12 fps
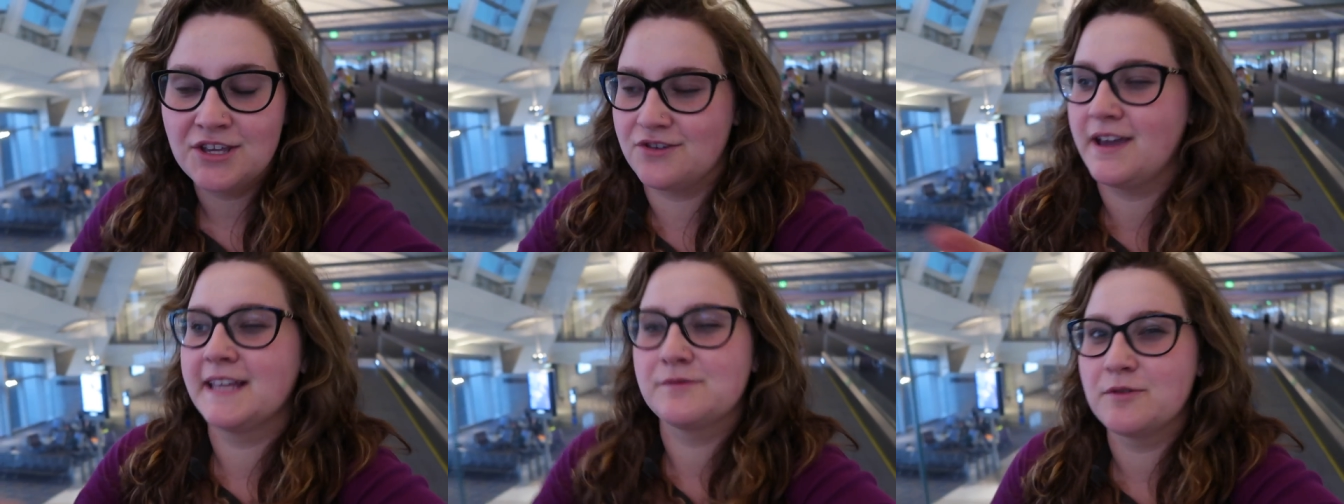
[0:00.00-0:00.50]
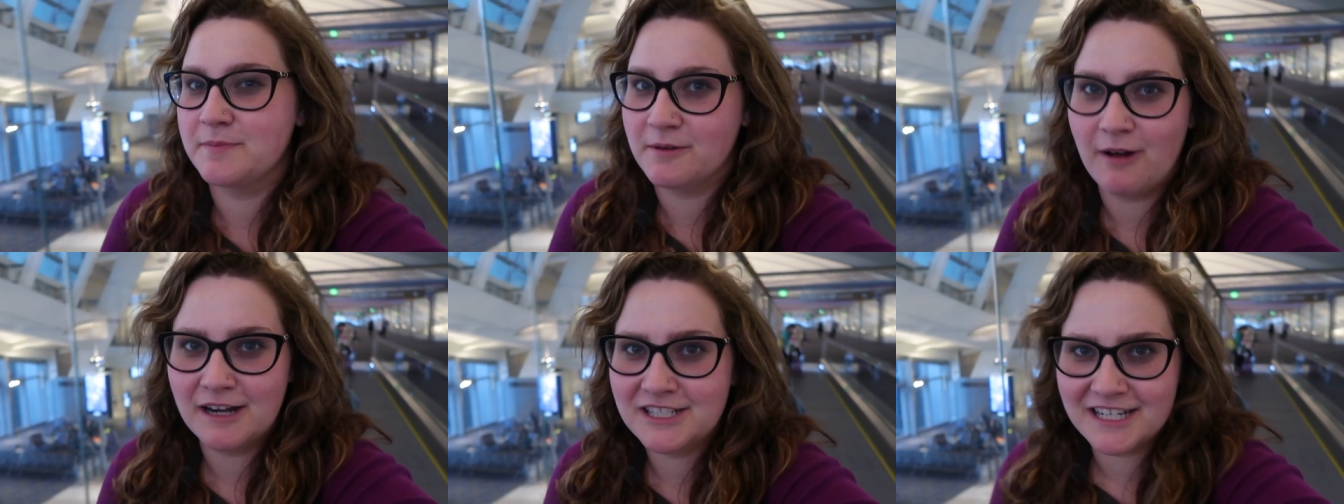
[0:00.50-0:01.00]
you guys won't
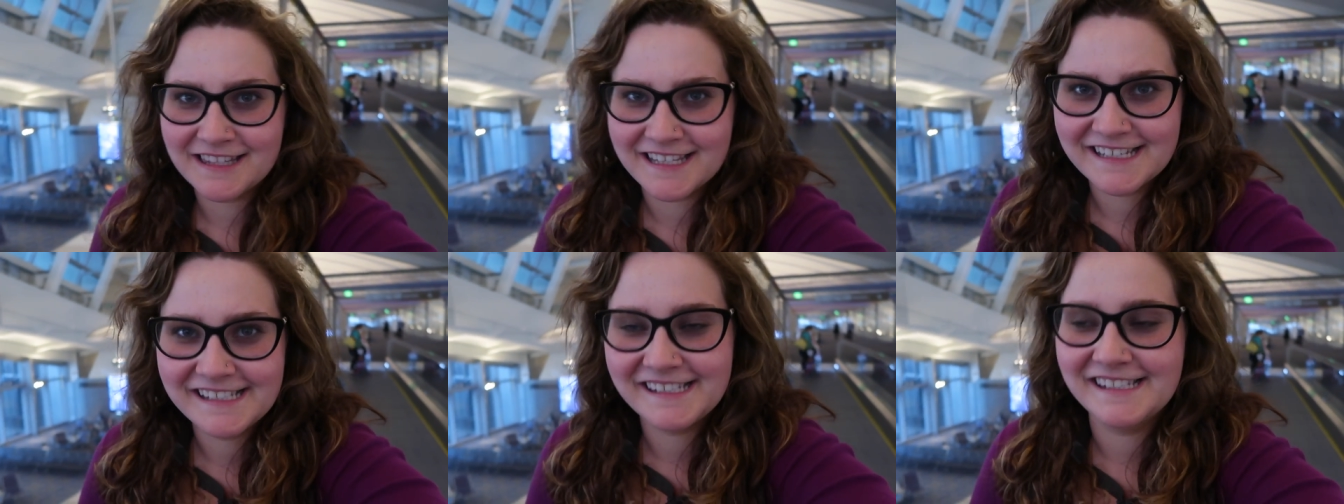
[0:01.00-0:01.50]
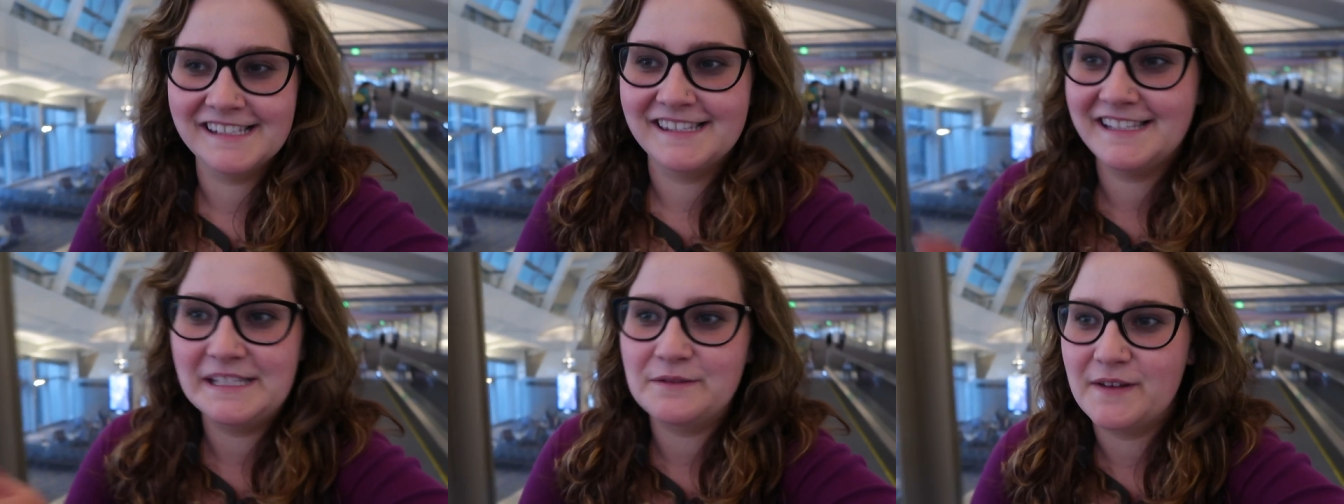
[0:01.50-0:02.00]
be watching this,
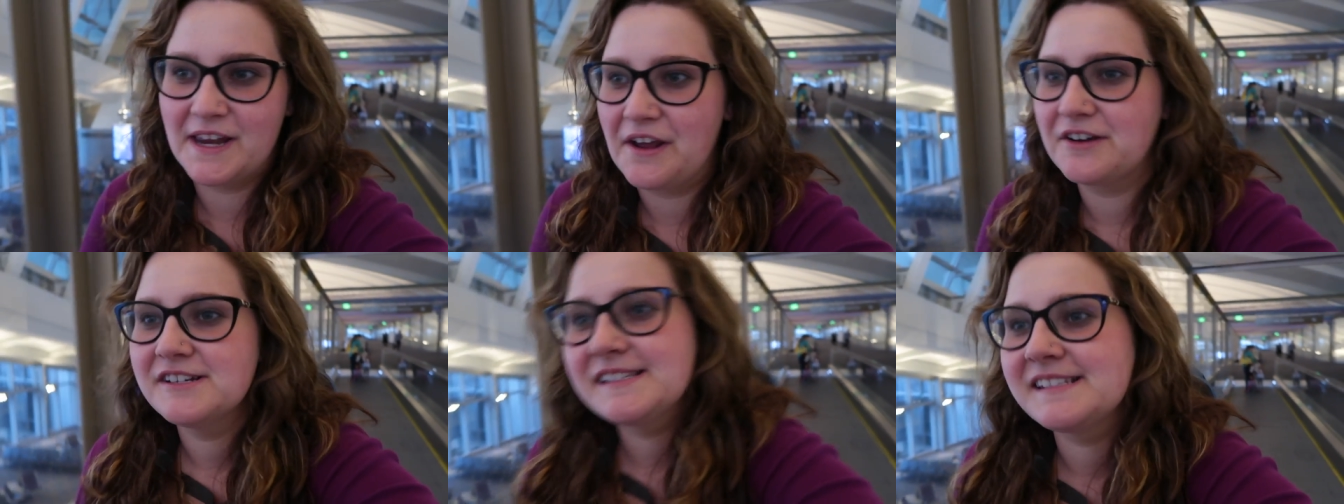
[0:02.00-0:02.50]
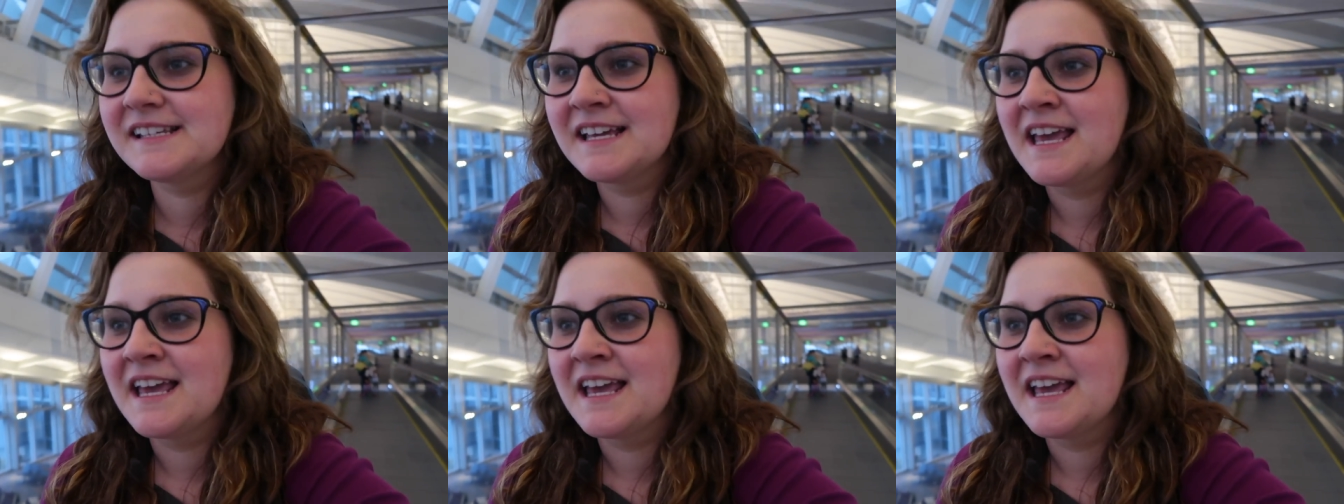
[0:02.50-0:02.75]
these videos,